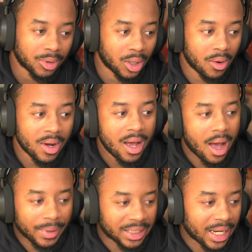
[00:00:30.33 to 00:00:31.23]
So
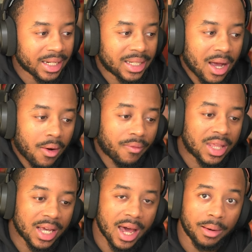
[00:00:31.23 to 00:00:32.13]
I'm excited to see how
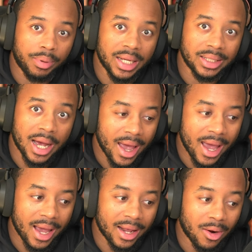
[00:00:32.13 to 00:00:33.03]
everything kind of plays out,
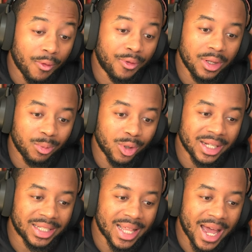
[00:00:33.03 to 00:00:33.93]
and hopefully we'll
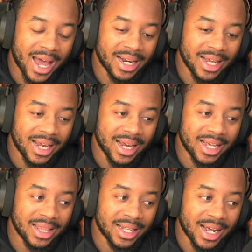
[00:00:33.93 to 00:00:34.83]
get to that
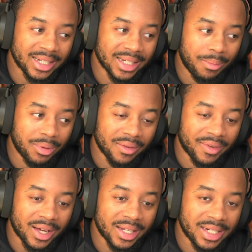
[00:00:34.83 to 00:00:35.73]
in the next couple
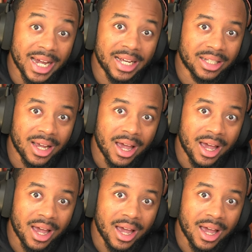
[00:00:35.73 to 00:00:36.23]
of days.